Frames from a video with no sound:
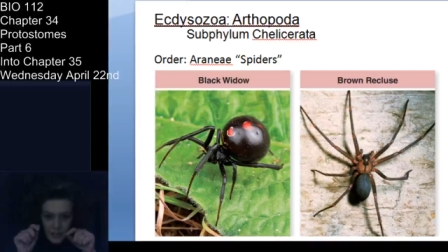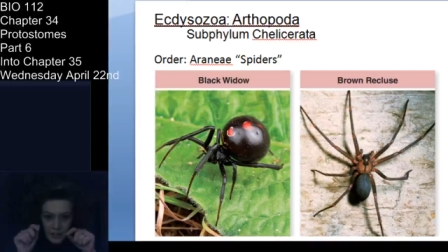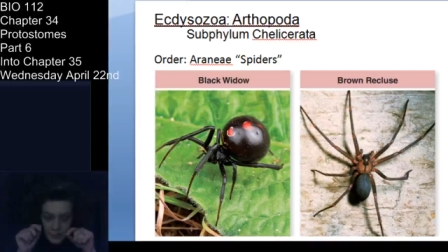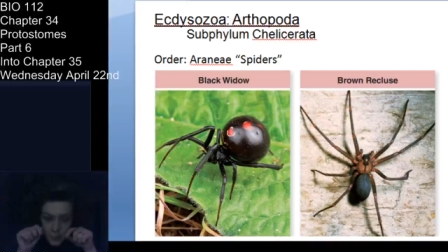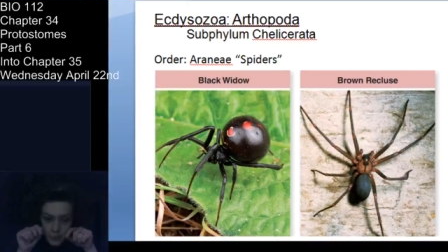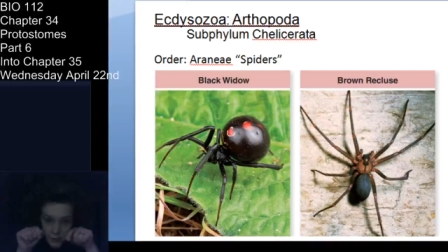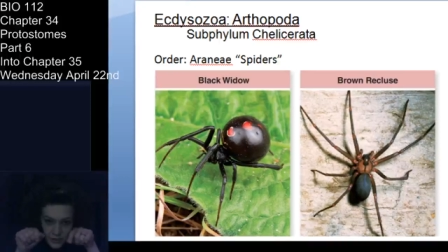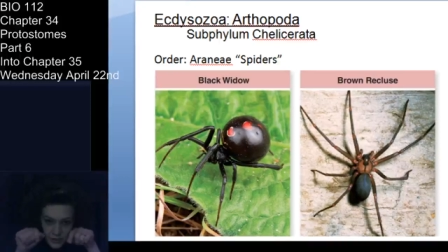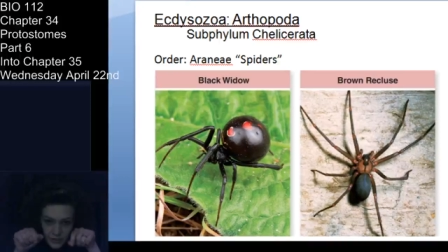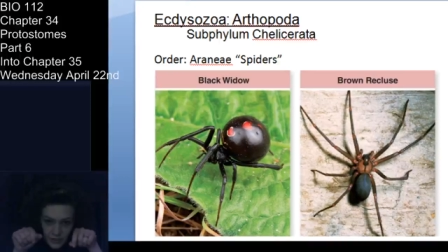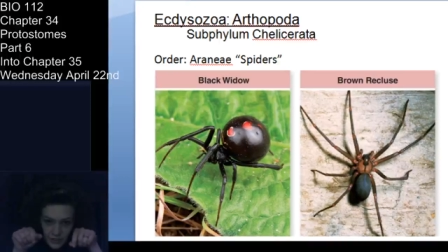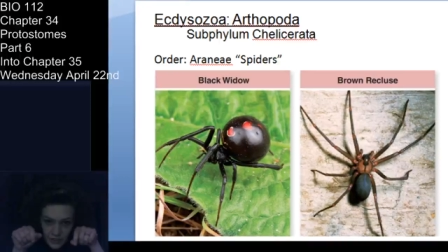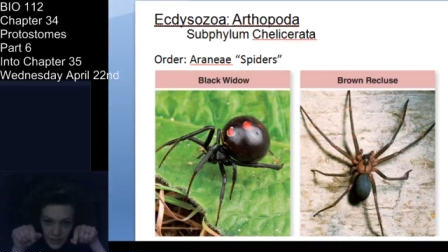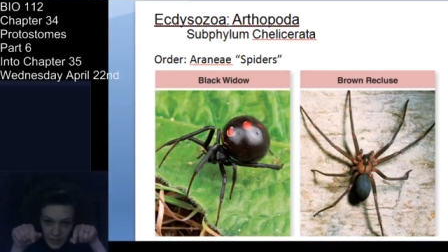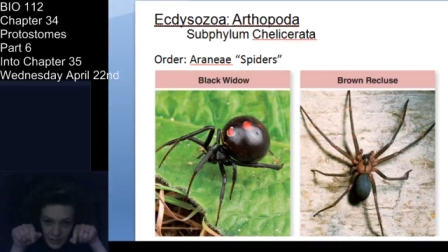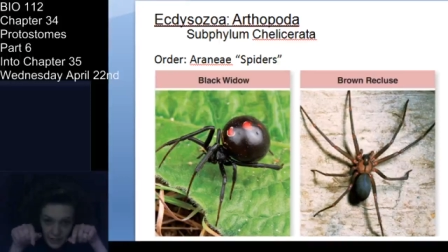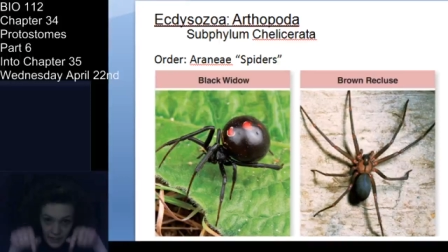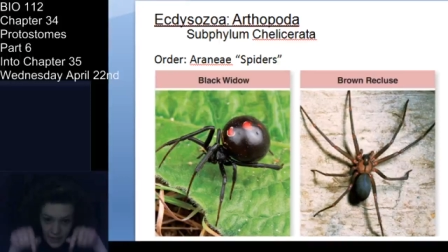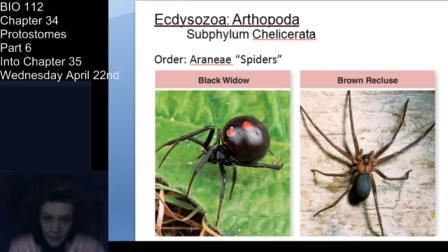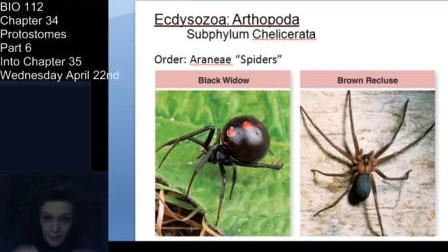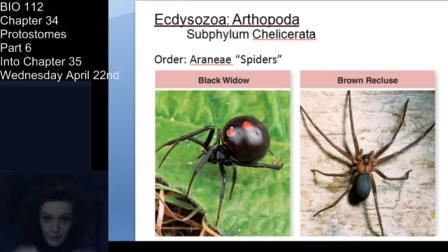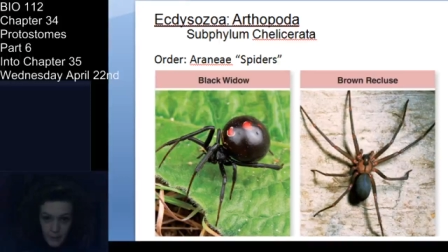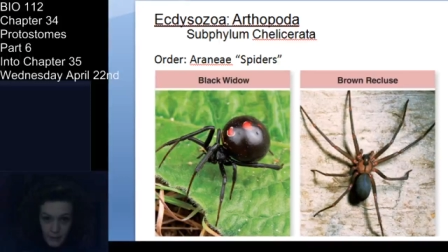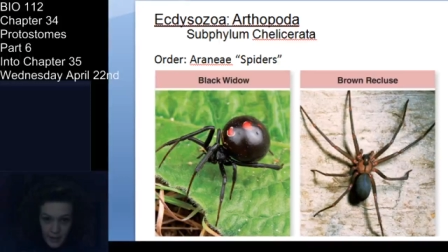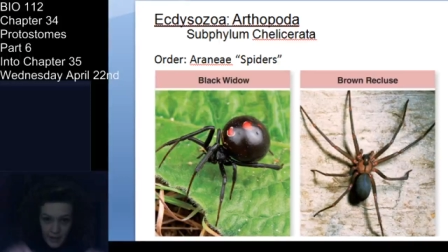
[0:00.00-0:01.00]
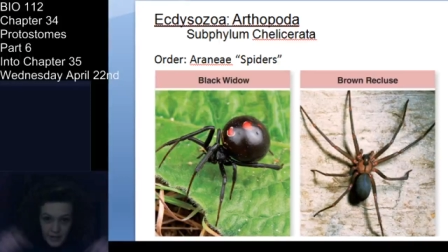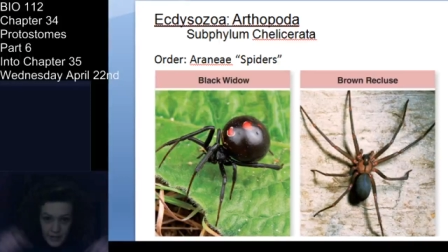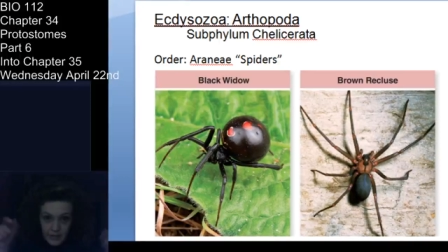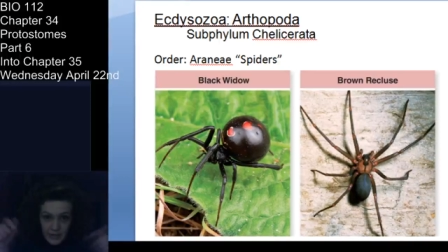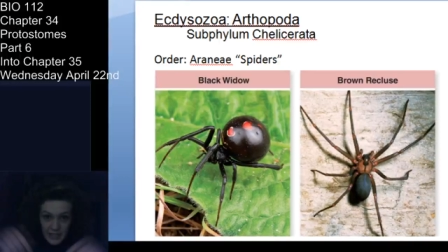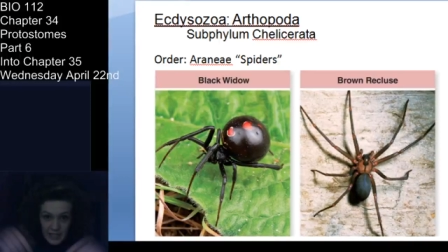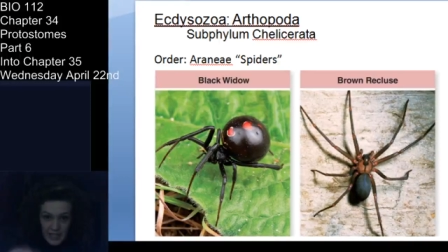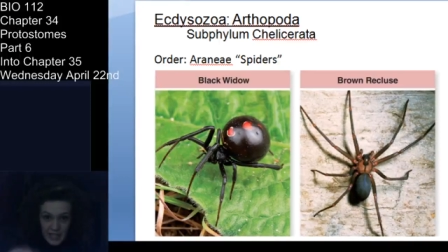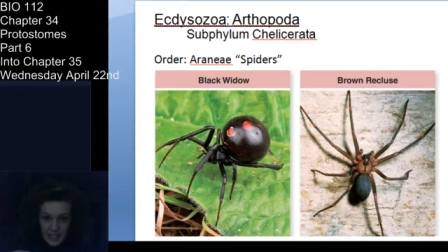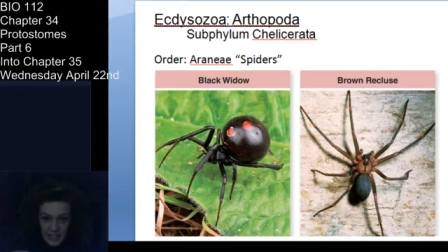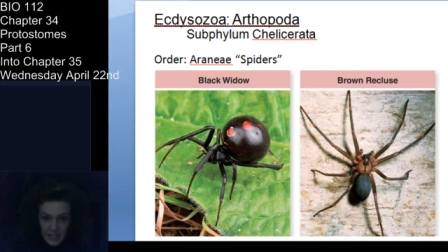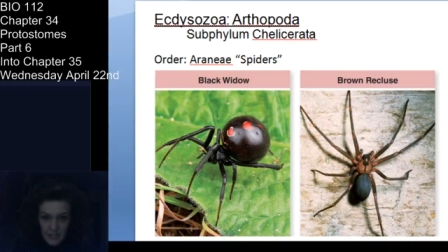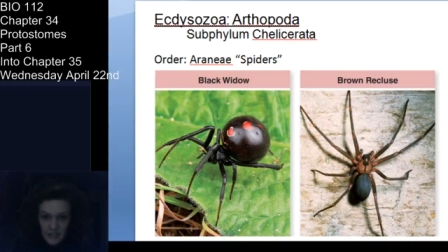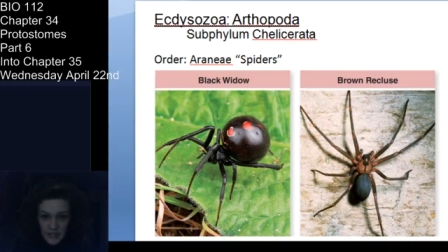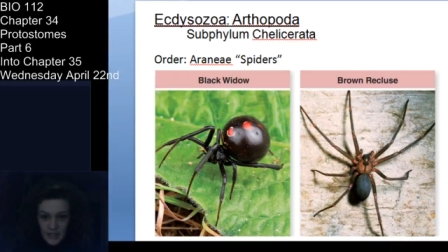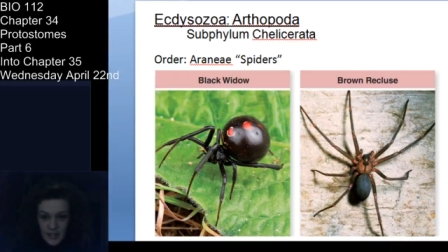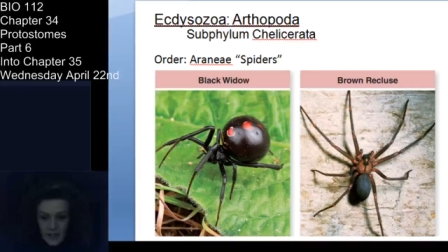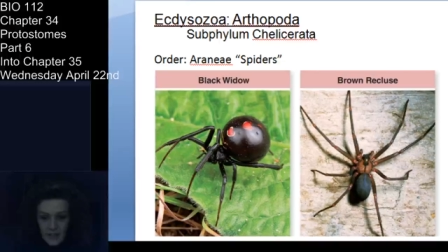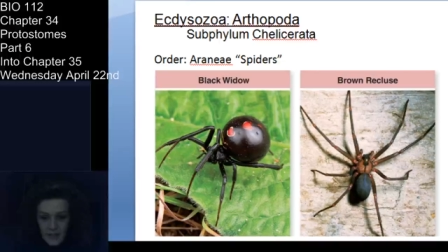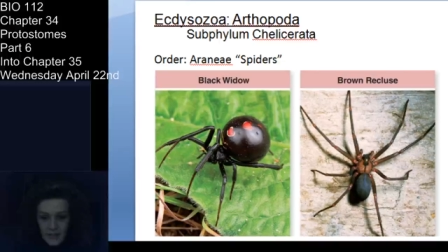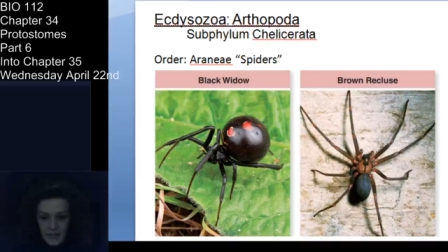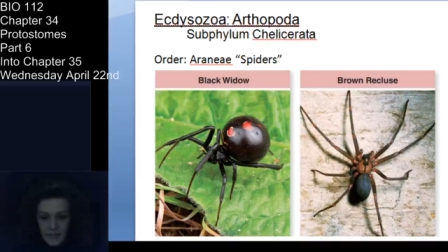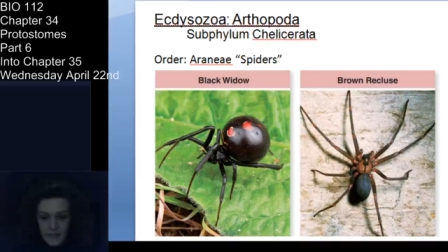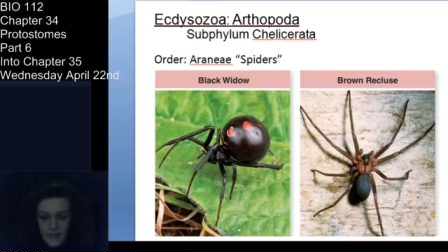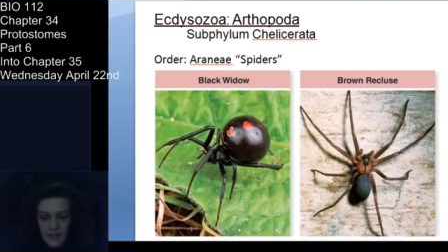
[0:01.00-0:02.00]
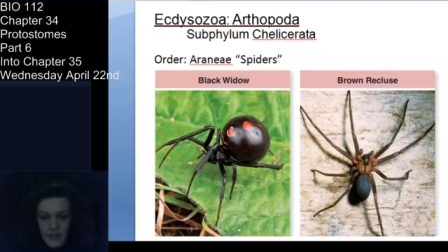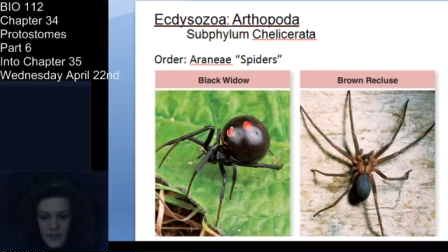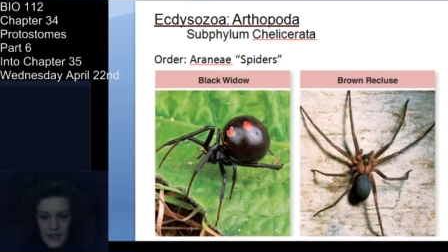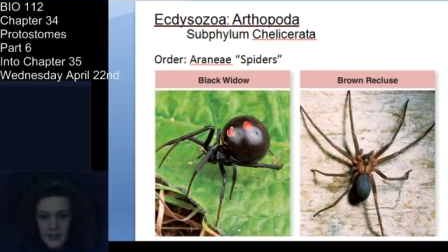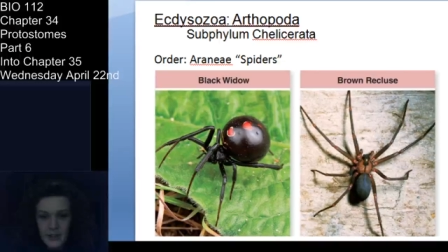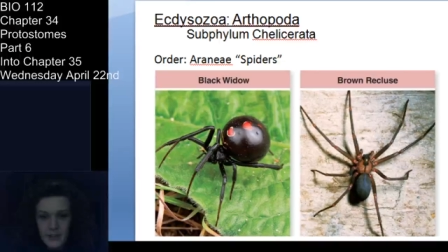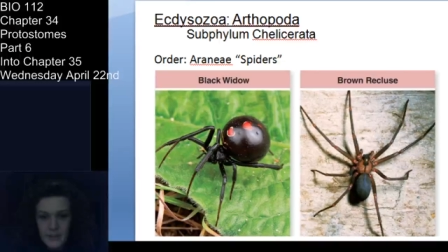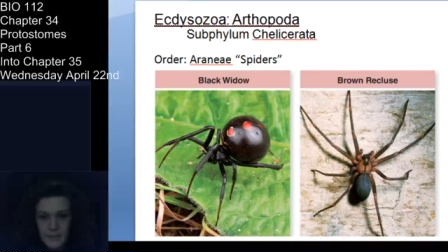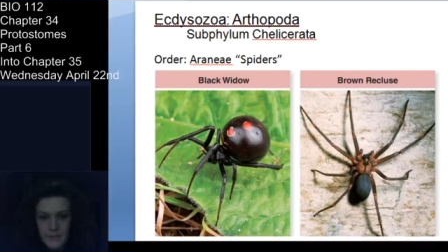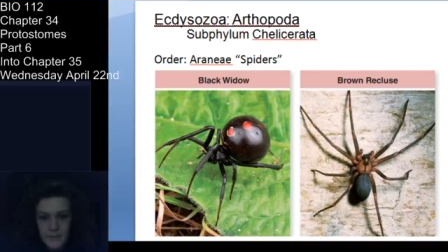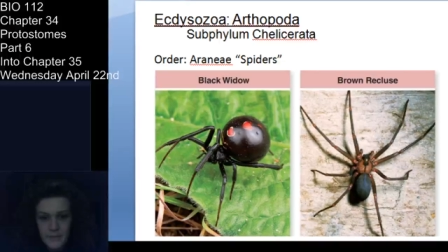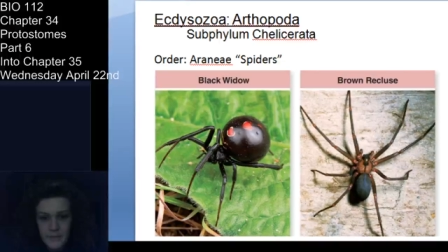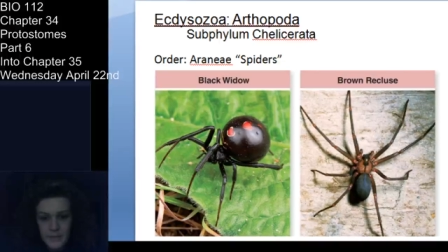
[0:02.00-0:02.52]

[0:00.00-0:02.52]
a poison injecting apparatus on each fang,